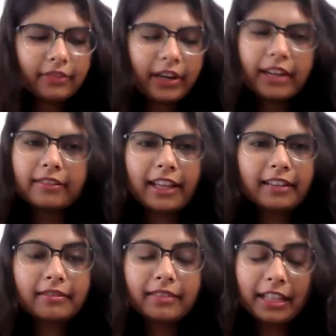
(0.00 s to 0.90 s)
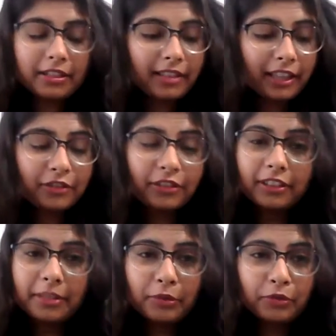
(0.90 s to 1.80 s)
right. That's
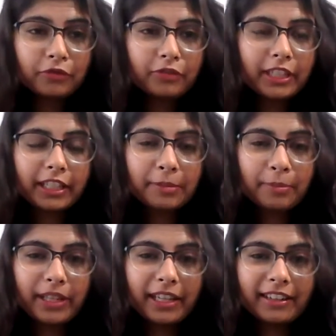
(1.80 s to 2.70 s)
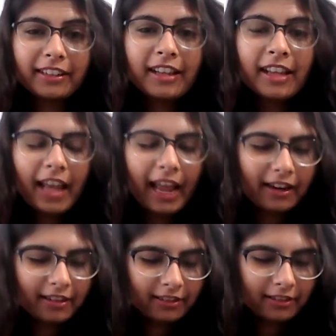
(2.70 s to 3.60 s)
really beautifully explained.
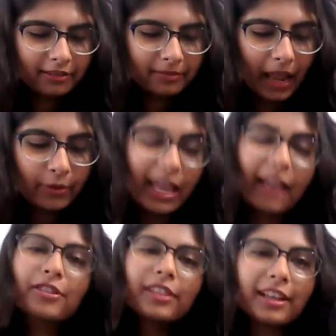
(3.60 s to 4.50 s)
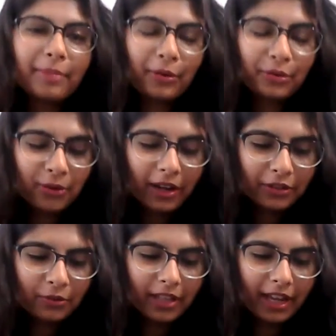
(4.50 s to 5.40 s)
And I was actually about to
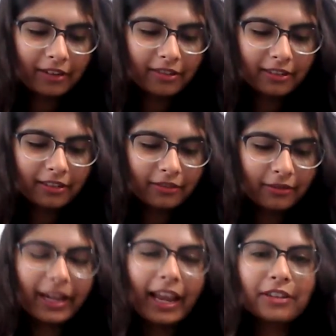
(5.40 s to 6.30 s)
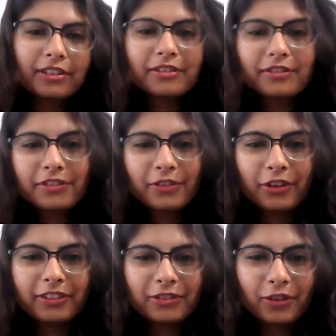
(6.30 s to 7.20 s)
ask you that when I just
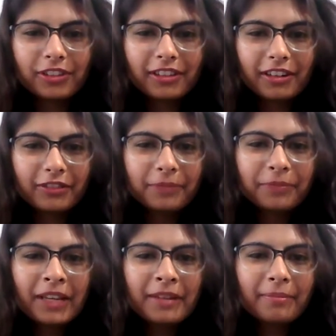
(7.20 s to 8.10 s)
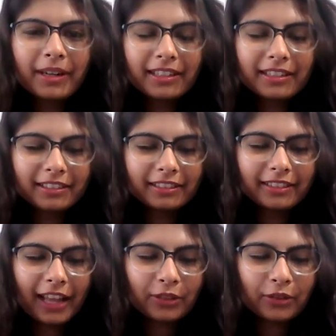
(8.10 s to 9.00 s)
saw the cover. But
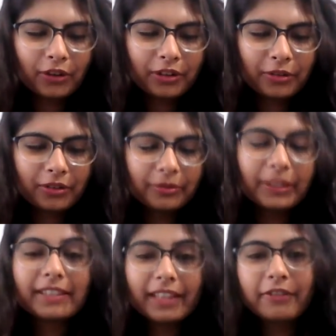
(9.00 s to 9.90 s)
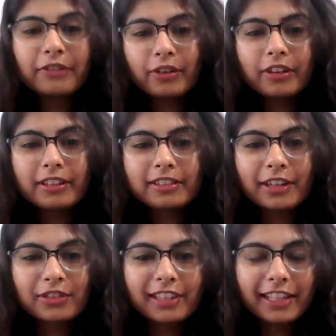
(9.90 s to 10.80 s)
I thought, you know, we'd save it for a
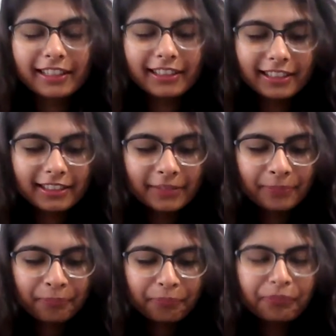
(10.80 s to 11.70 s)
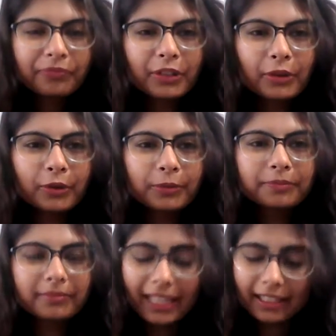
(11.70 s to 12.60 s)
discussion like this. So
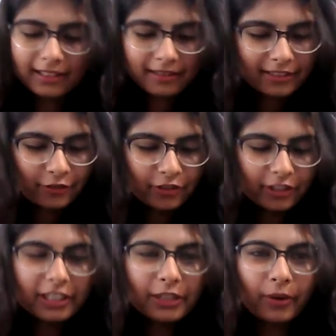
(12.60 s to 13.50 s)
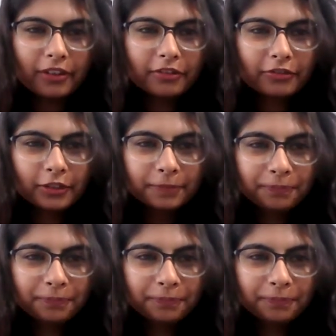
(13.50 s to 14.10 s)
that's really wonderful.